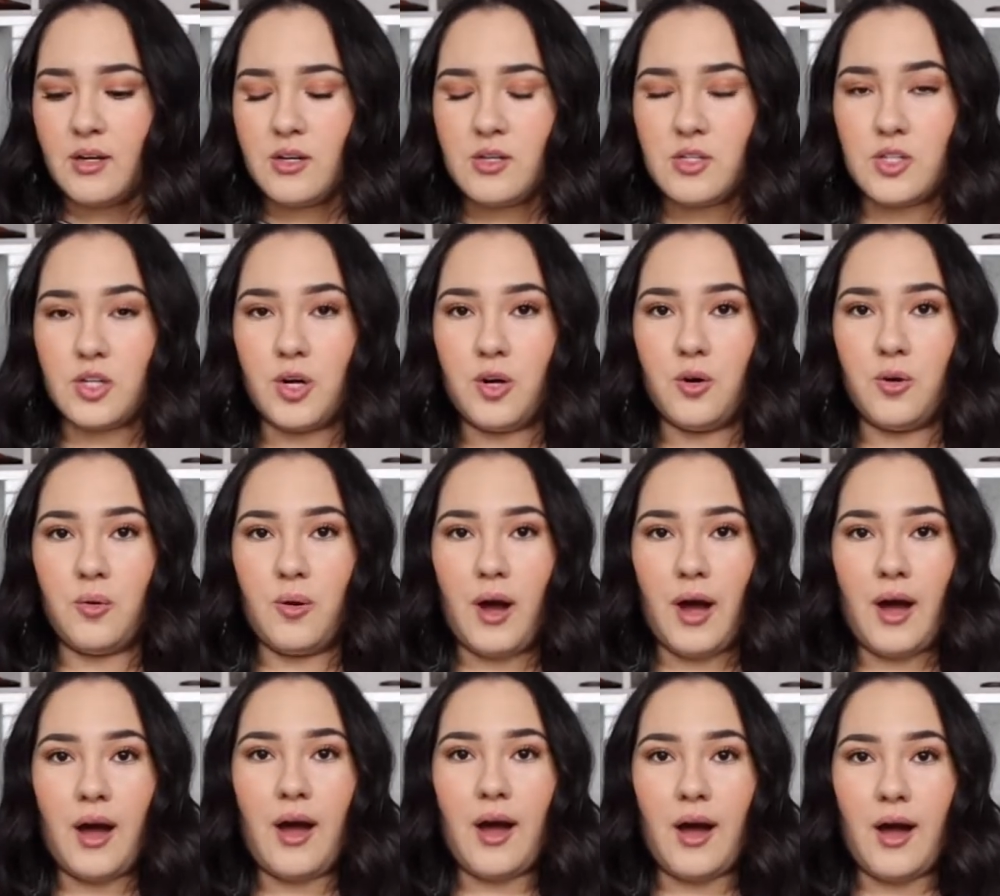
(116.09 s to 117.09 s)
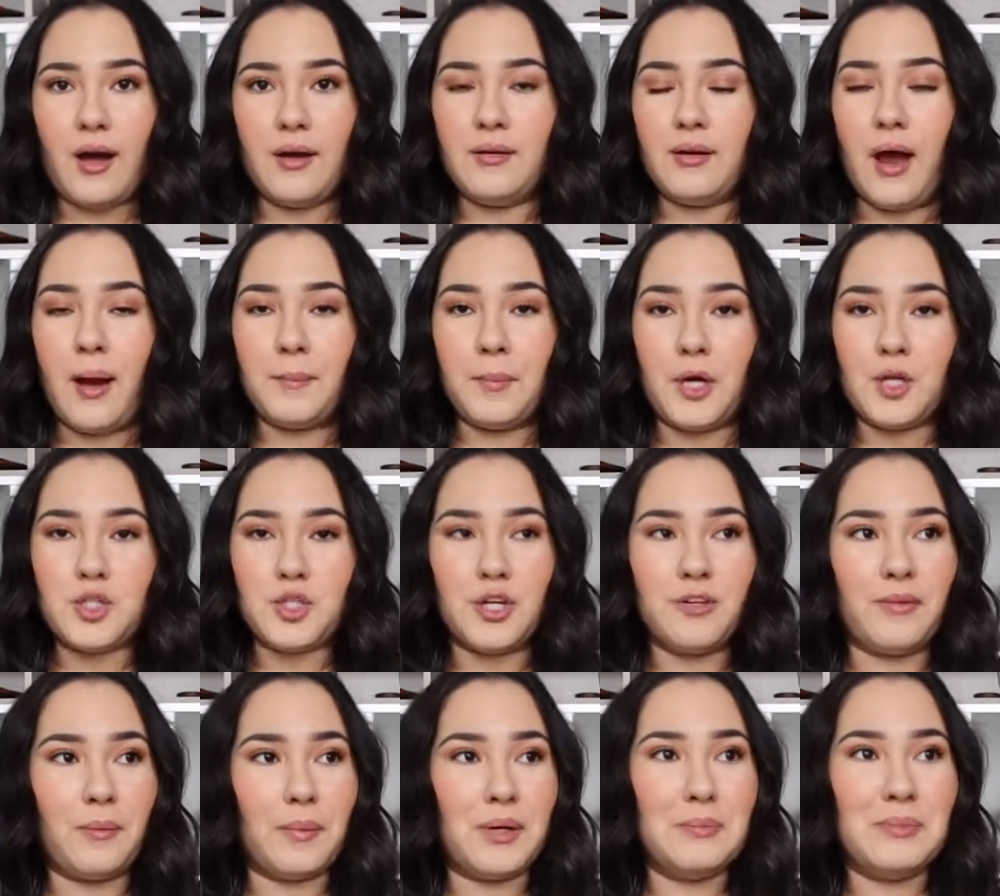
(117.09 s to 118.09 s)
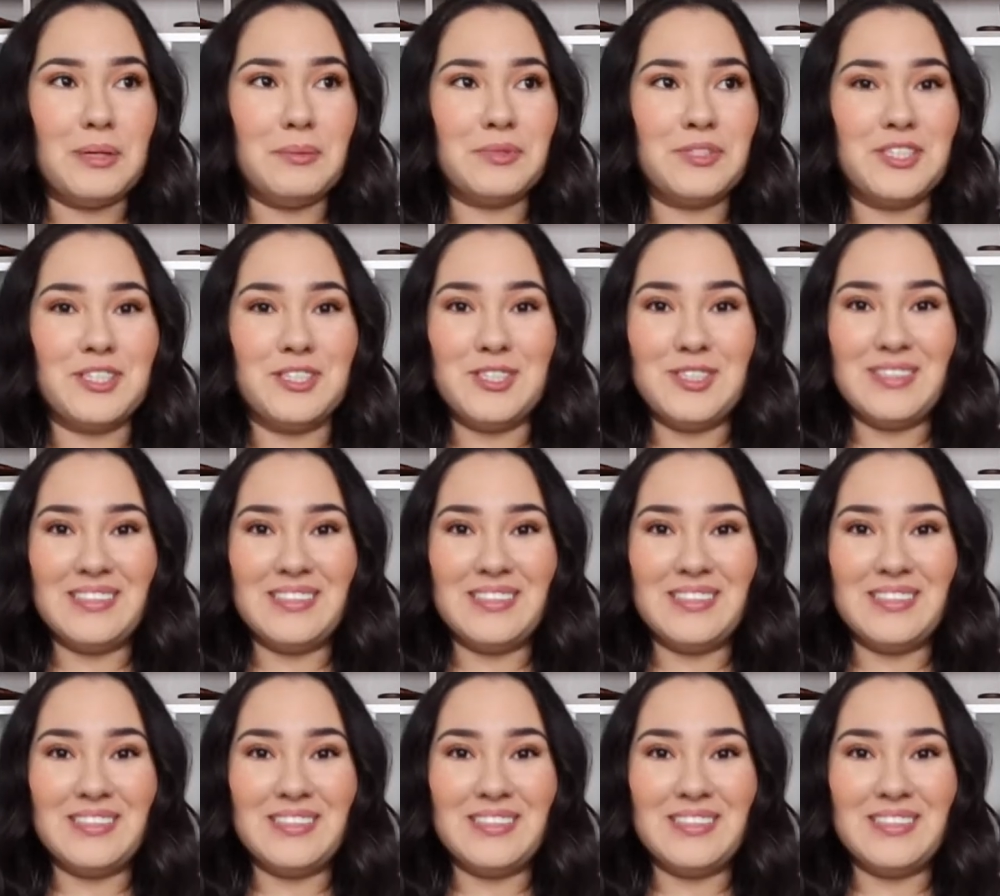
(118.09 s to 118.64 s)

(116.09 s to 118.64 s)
So I'm not sure if I'm going to be able to